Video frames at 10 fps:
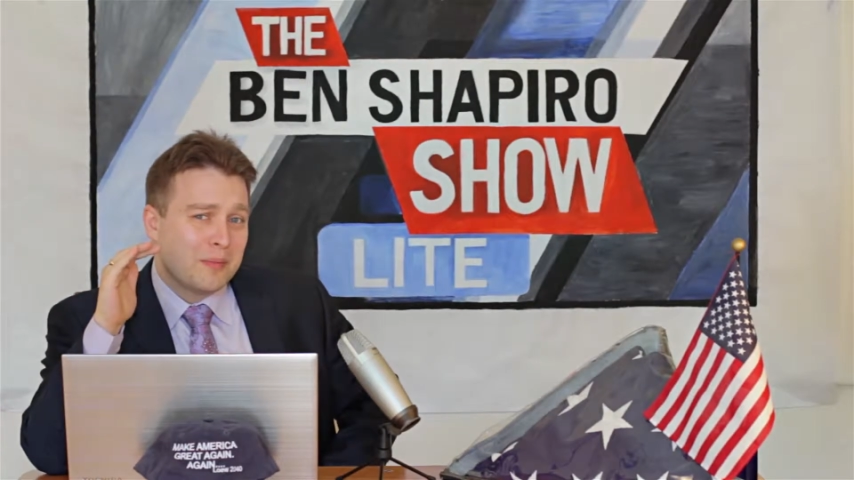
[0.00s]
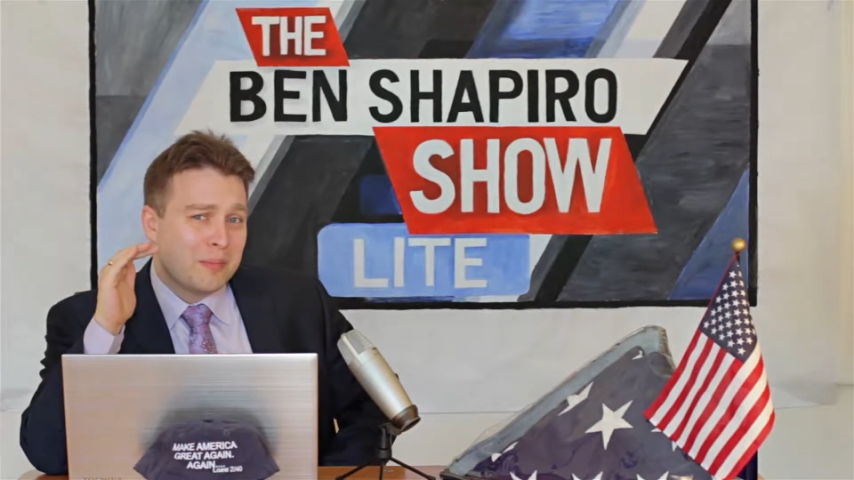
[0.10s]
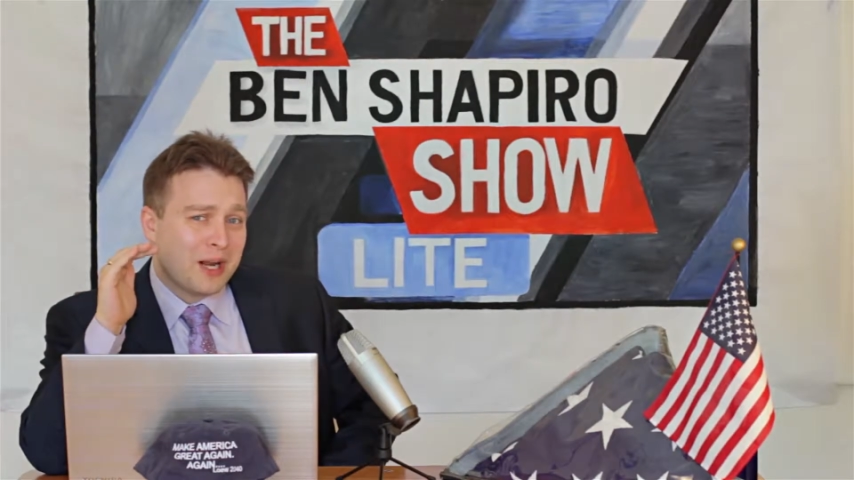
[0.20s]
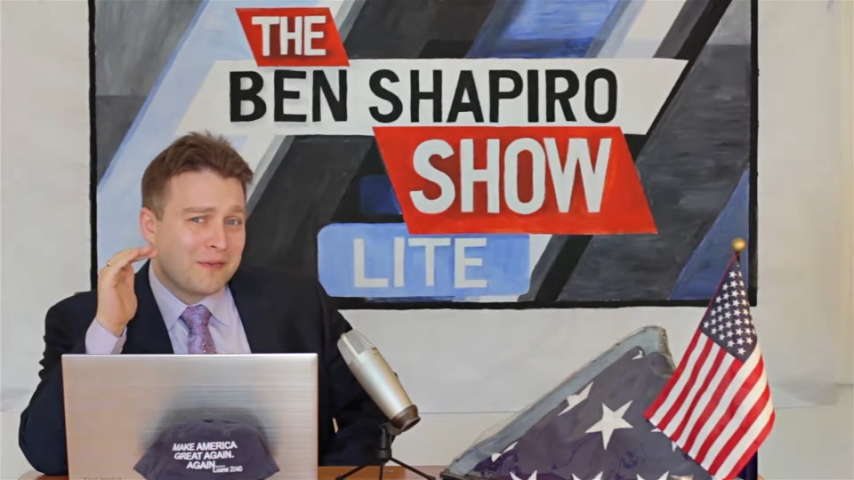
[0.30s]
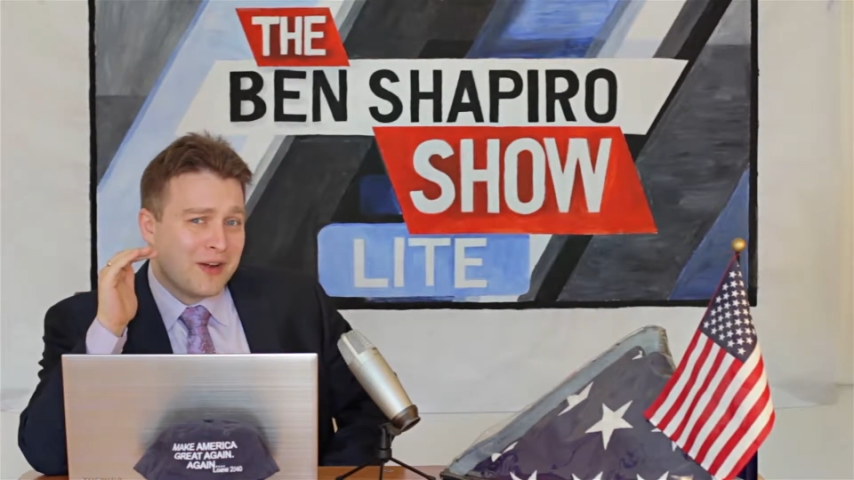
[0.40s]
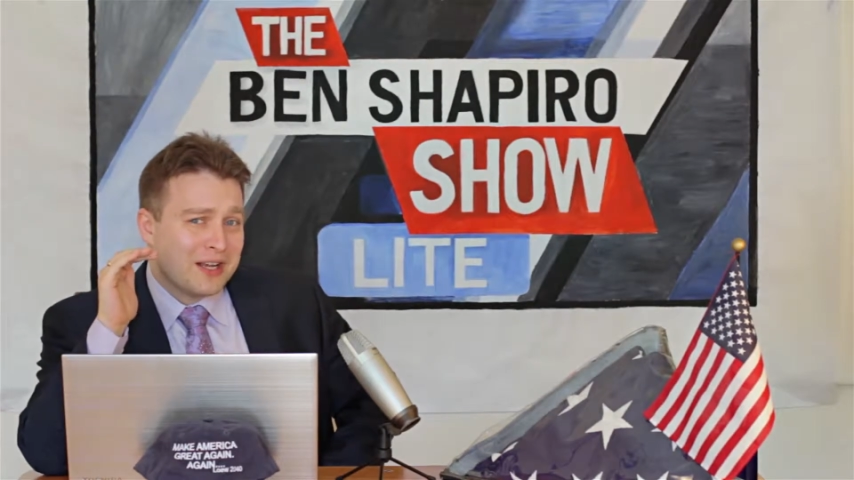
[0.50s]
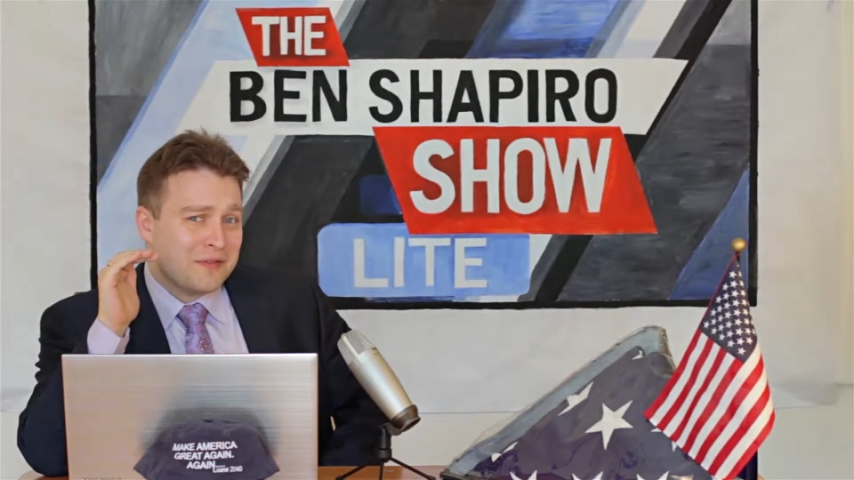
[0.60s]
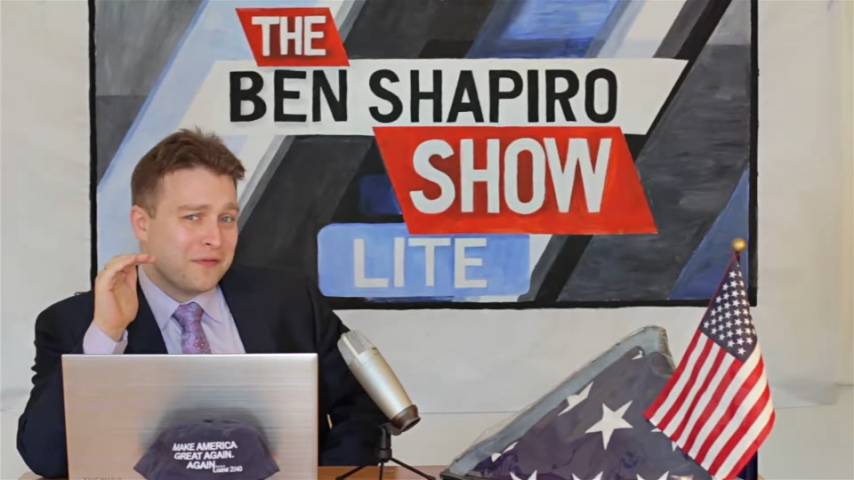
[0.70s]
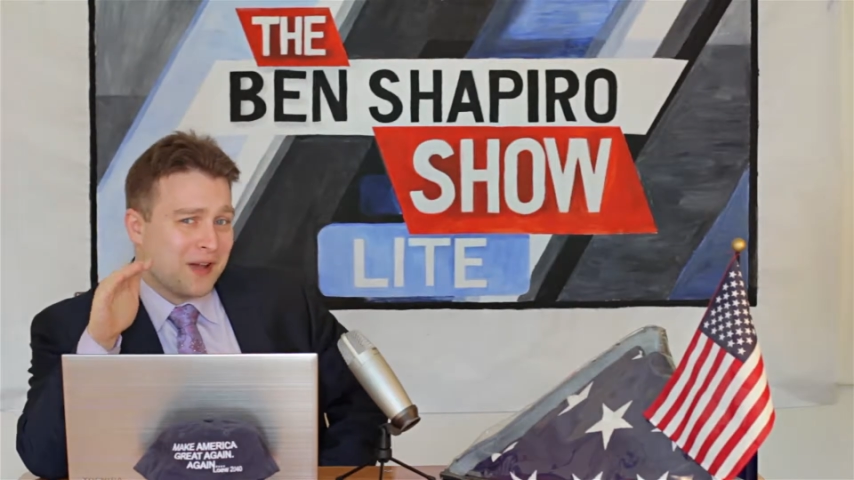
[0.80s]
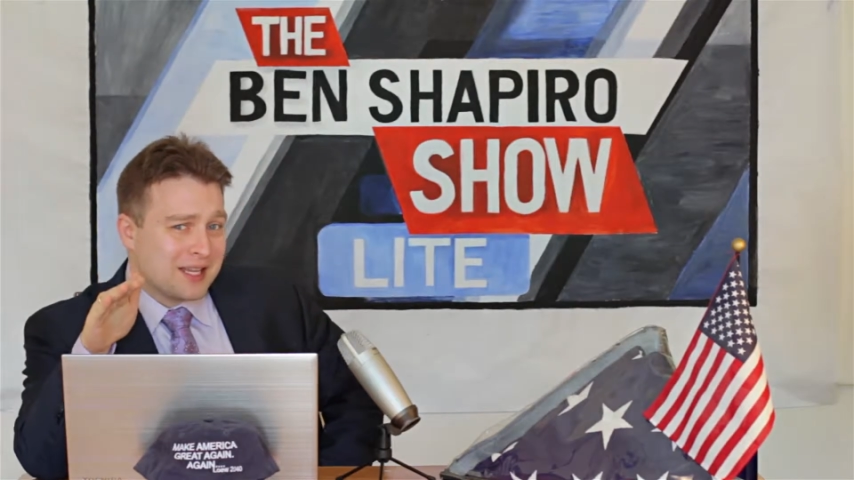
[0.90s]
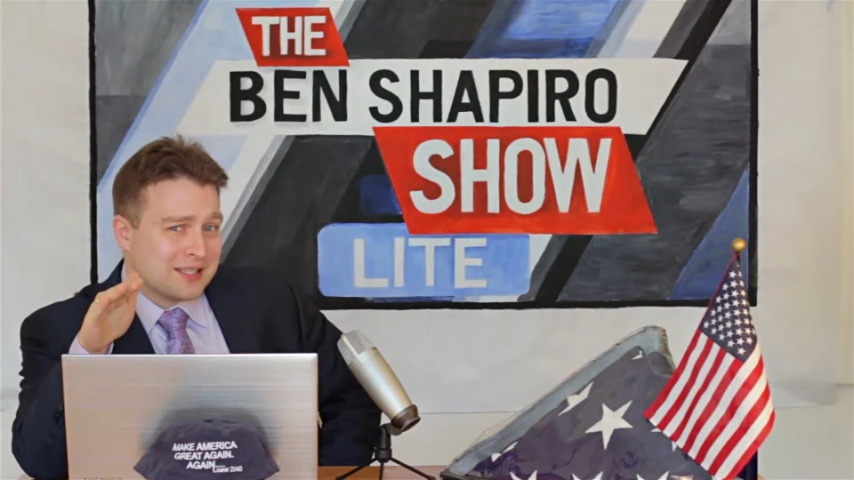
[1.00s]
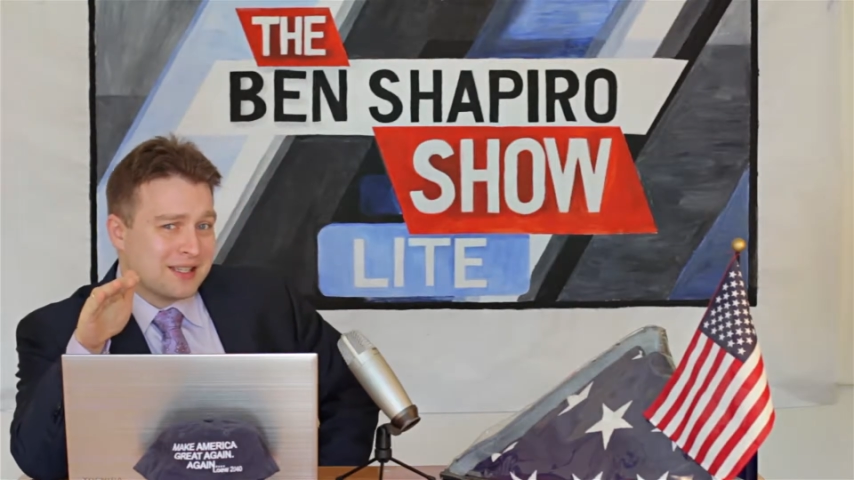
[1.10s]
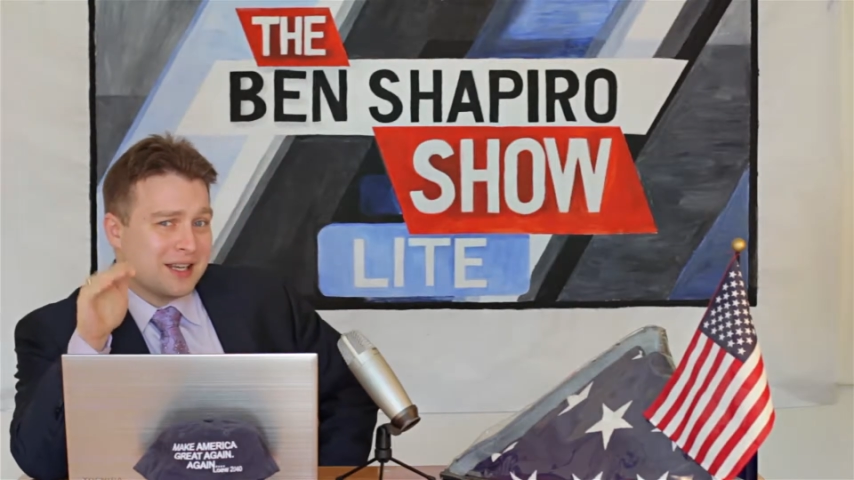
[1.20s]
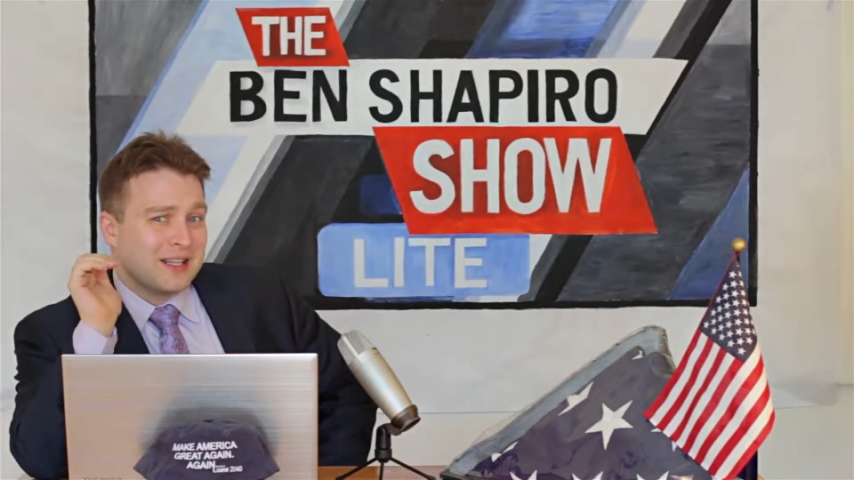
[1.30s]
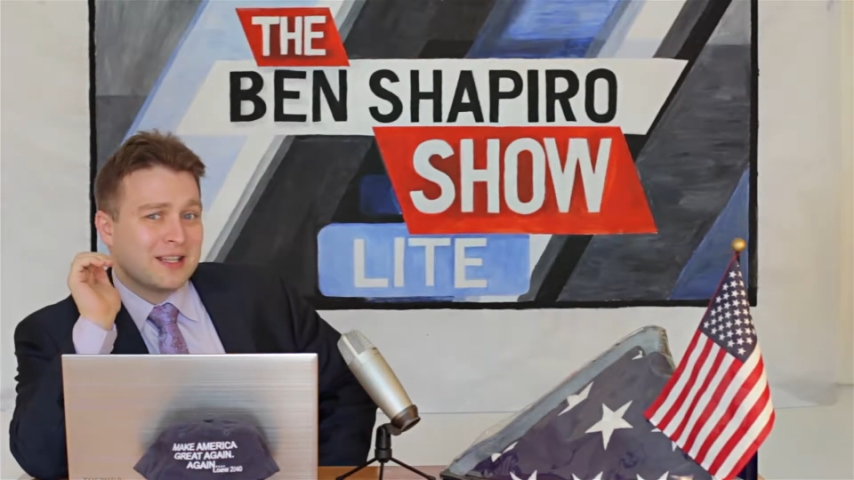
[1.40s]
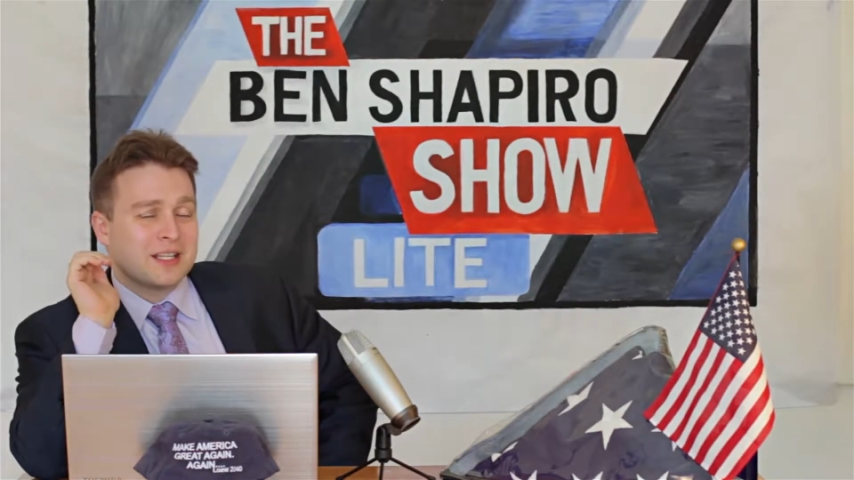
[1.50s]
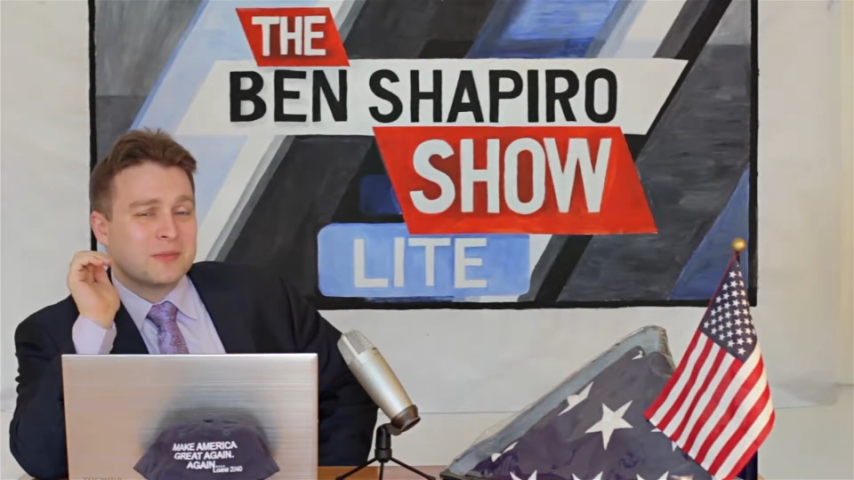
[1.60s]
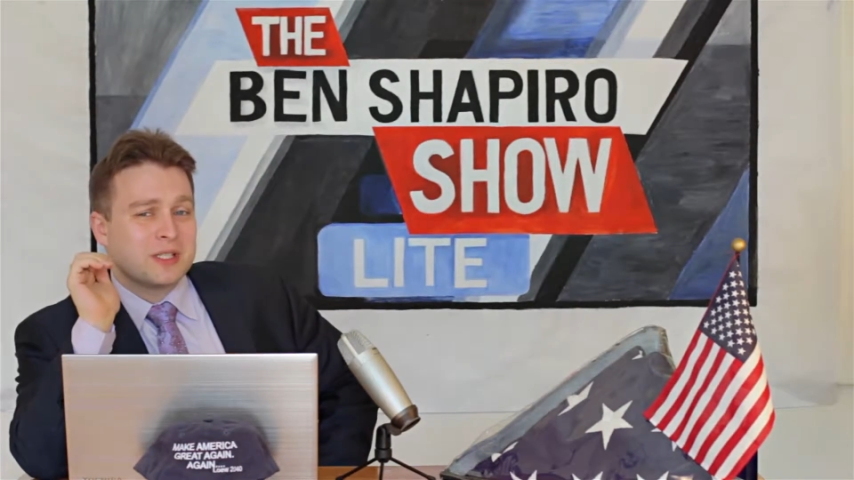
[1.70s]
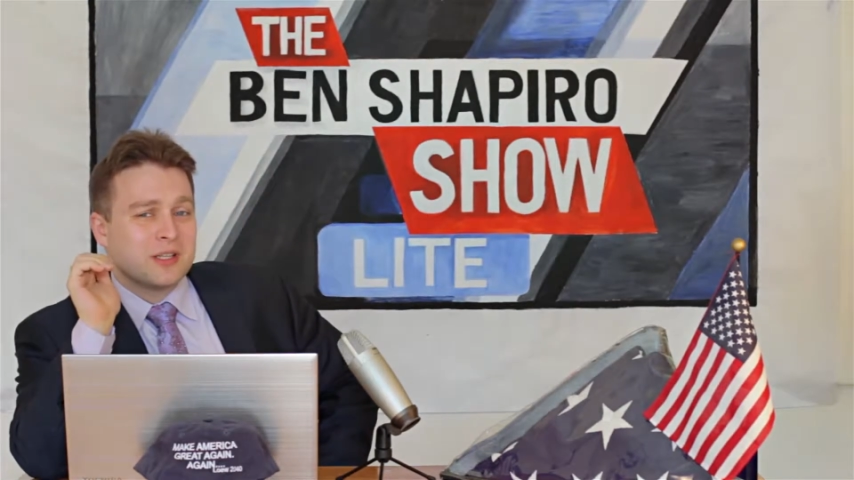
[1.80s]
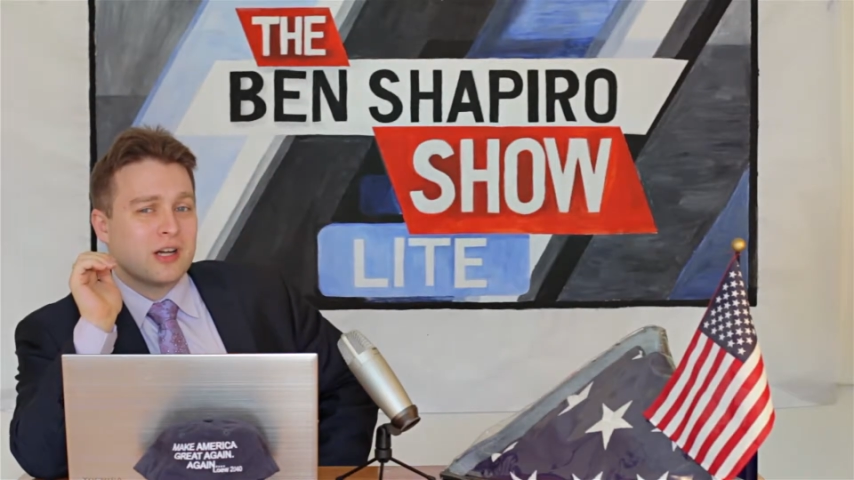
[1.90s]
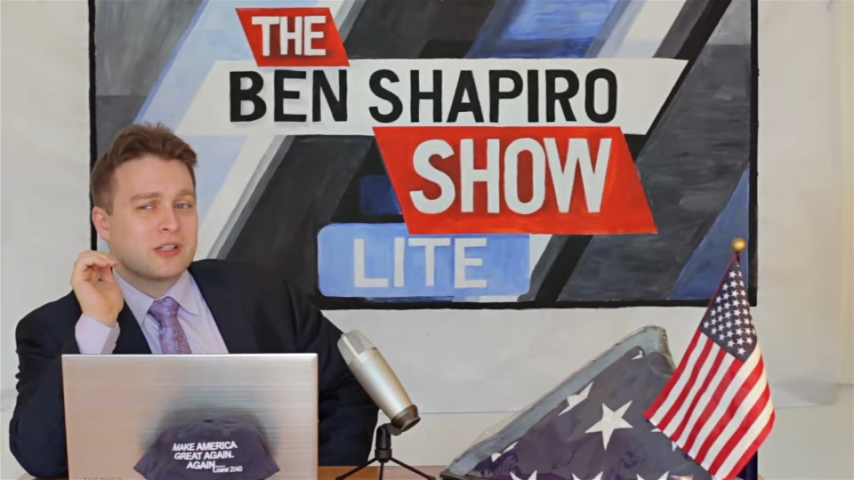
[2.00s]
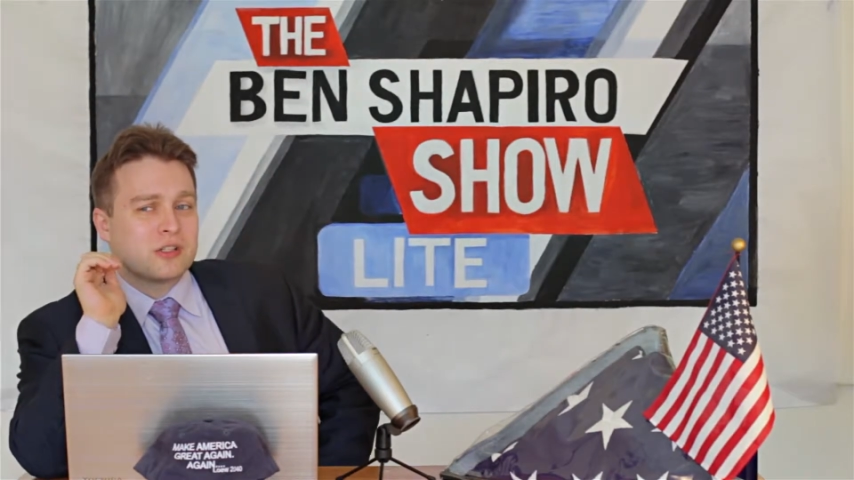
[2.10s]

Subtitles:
but I find it fascinating that it's been talked